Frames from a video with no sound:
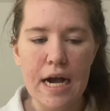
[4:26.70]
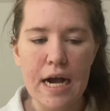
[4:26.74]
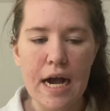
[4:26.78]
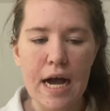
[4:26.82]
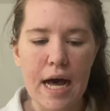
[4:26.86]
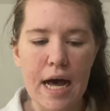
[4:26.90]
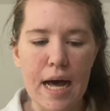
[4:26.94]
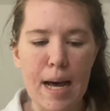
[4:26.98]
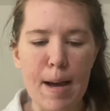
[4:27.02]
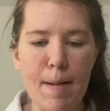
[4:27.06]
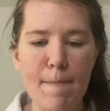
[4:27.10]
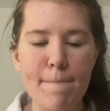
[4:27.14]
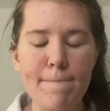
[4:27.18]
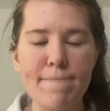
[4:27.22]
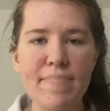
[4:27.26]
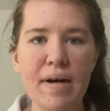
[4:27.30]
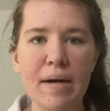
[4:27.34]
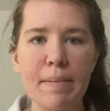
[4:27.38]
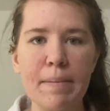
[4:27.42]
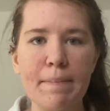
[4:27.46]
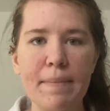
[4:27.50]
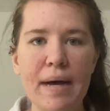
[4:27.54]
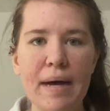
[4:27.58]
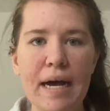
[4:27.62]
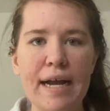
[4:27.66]

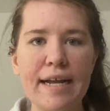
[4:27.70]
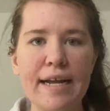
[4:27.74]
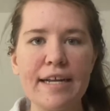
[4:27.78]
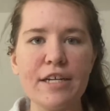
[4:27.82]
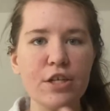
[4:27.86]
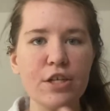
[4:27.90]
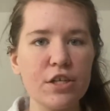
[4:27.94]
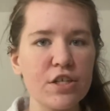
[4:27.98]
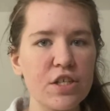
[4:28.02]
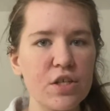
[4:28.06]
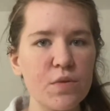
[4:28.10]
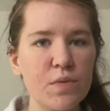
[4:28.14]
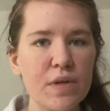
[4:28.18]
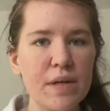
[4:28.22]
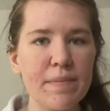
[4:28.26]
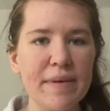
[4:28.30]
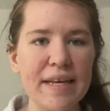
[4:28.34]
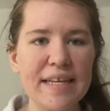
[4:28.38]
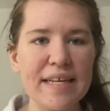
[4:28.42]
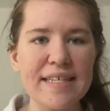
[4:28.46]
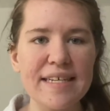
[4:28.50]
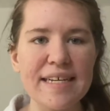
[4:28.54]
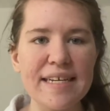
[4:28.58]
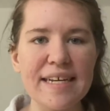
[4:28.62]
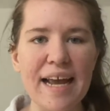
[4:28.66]
But my nurses were
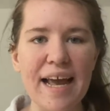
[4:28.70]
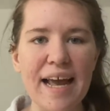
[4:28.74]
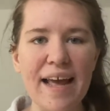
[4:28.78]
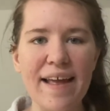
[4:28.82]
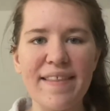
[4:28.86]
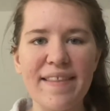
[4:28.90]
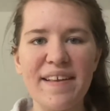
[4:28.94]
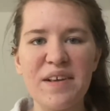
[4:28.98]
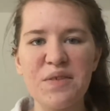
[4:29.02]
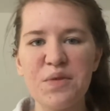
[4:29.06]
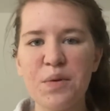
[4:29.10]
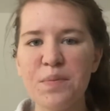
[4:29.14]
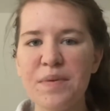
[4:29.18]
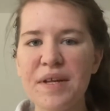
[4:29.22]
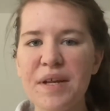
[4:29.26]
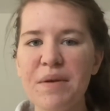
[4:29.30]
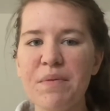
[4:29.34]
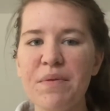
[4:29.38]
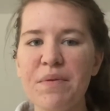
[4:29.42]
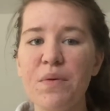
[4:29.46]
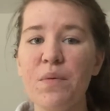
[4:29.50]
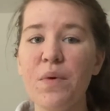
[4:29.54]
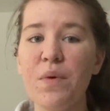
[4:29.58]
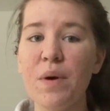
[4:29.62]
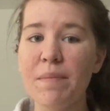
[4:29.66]
amazing, and they swooped in
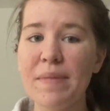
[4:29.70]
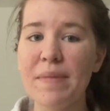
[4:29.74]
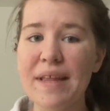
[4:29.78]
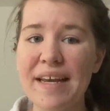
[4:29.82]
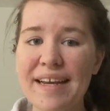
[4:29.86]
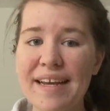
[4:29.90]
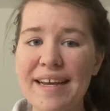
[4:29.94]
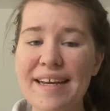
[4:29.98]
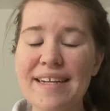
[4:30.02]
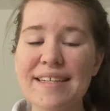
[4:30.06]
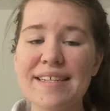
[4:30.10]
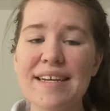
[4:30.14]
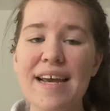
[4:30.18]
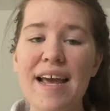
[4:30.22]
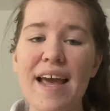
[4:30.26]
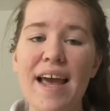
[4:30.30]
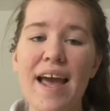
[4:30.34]
with a warm blanket